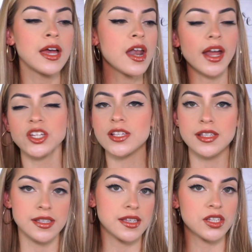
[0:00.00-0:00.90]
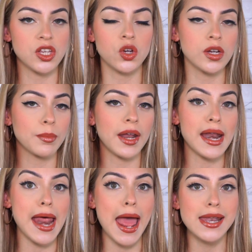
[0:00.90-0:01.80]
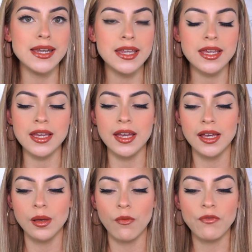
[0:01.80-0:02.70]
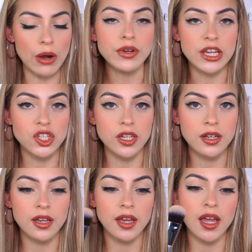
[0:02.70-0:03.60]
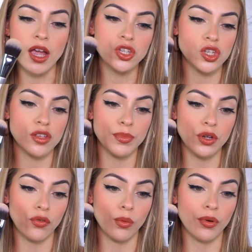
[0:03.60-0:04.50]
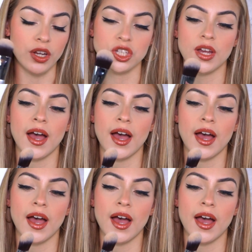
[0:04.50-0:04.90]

not just the CC cream, but any foundation, it's just a beautiful brush.